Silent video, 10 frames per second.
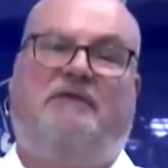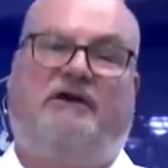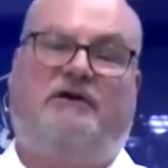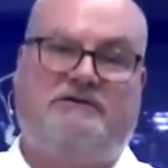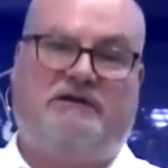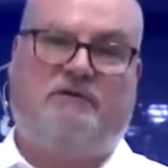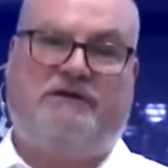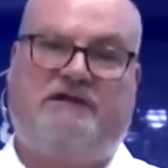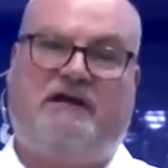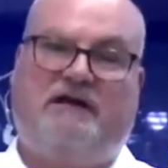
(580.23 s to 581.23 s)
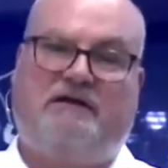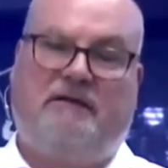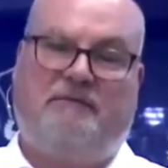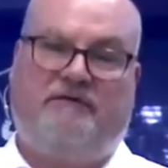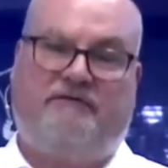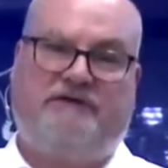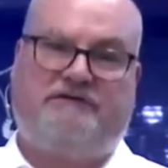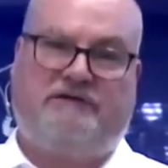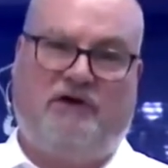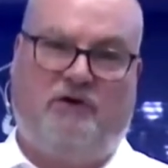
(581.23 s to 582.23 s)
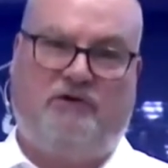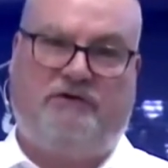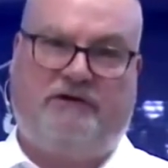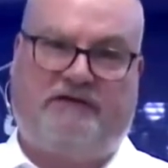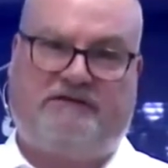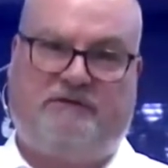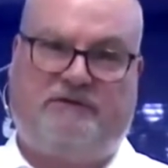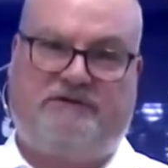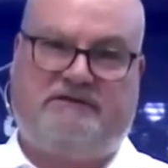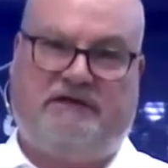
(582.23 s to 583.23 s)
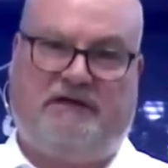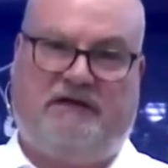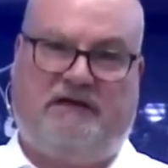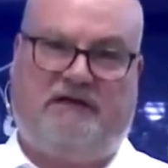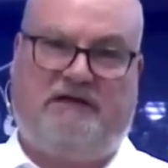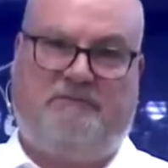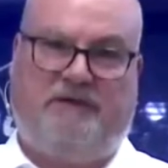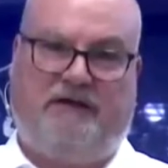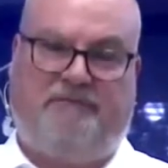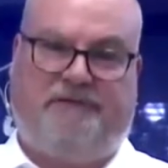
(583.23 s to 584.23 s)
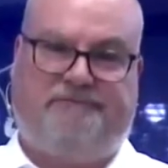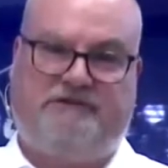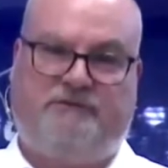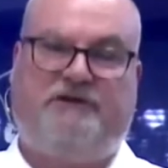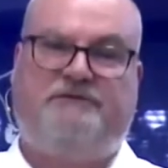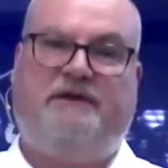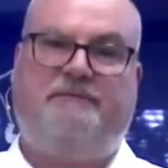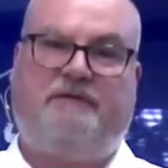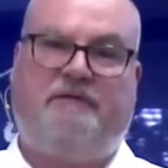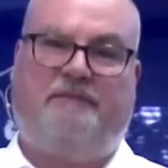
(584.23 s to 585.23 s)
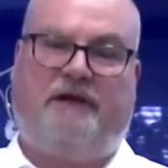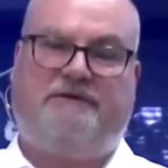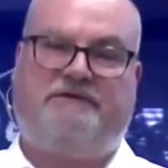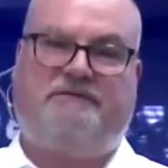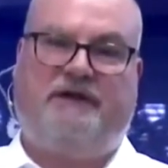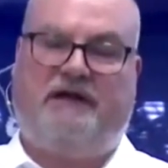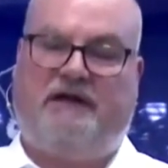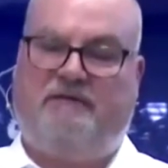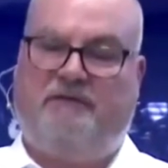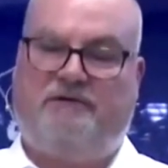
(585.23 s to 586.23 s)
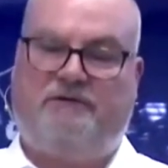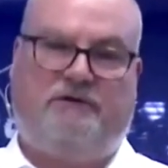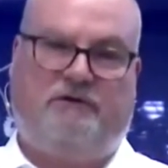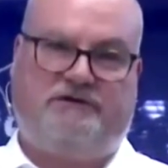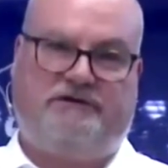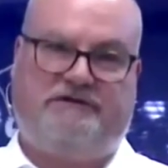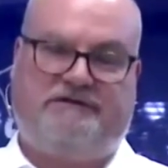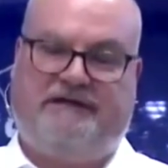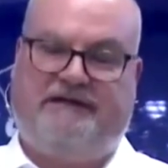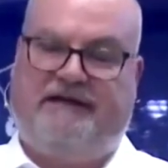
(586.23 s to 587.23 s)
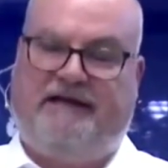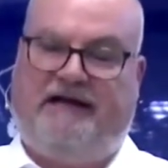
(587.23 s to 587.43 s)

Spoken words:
But also we start a couple of years ago together with a Swedish paper supplier, BillerudKorsnäs,